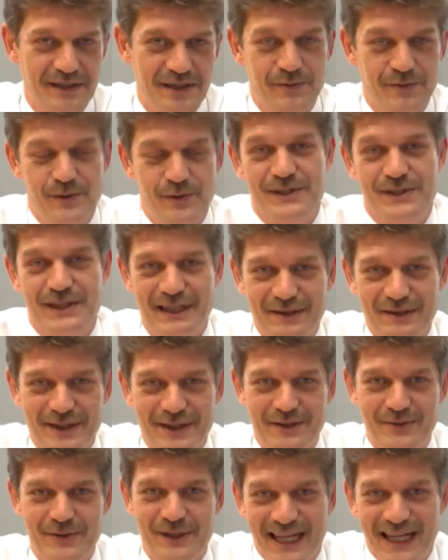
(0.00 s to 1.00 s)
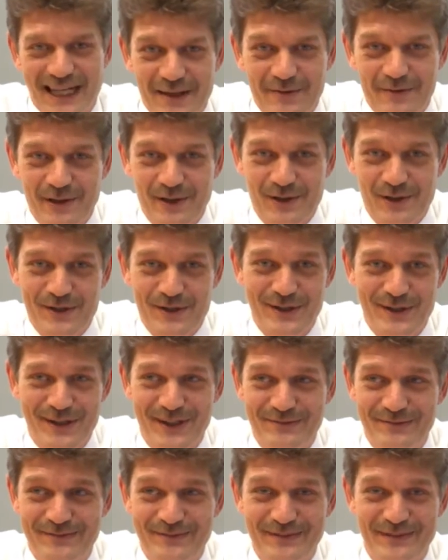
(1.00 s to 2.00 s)
If you accelerate to a higher
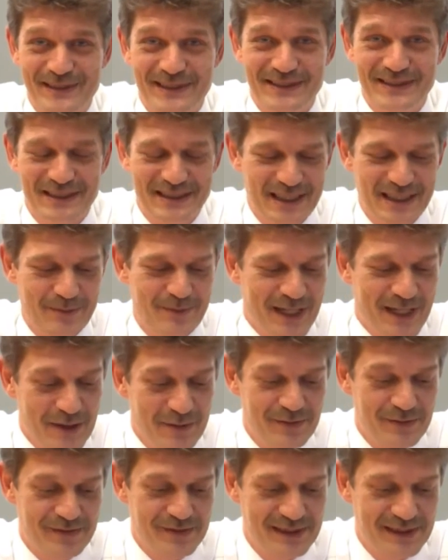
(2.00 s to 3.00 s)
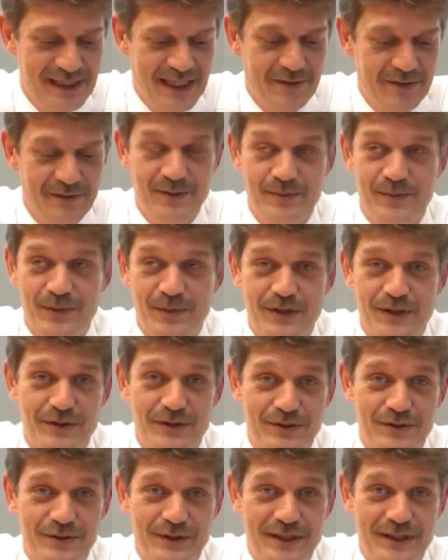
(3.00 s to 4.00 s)
velocity, above
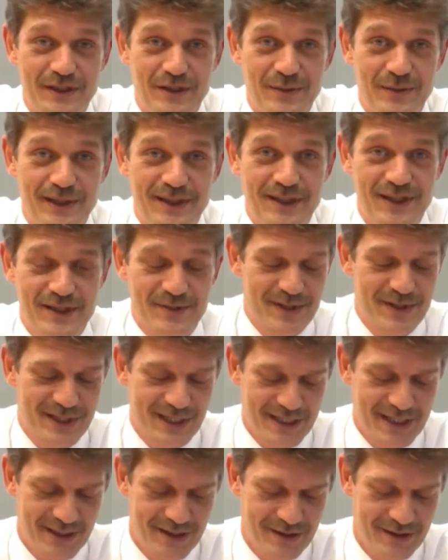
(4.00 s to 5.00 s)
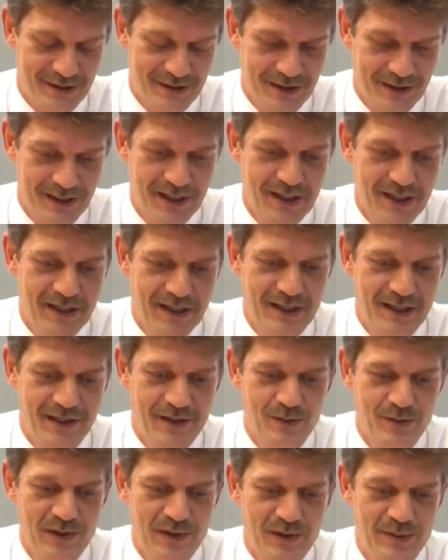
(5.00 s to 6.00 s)
11.2 kilometers per second, then
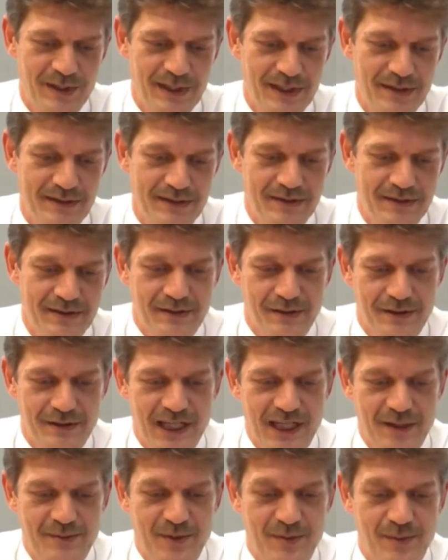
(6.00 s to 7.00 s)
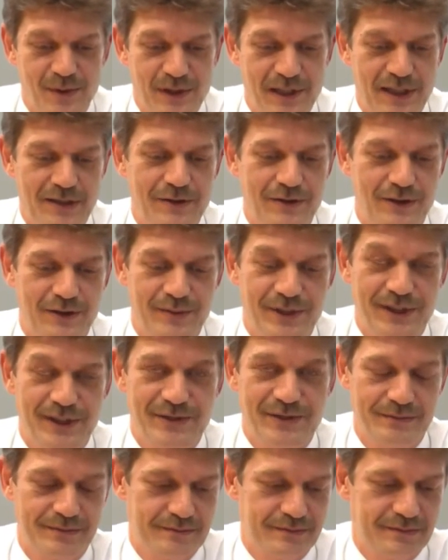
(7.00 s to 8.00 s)
you will be on a hyperbolic
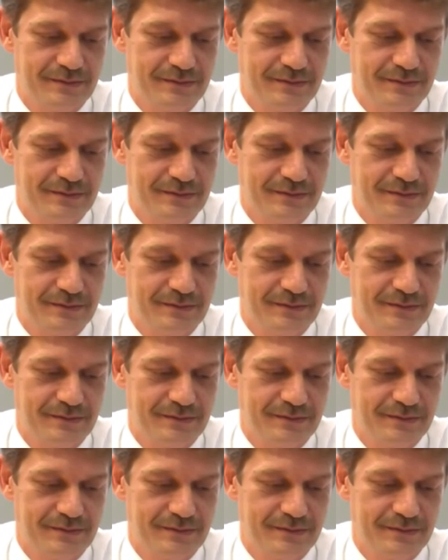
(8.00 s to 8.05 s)
orbit.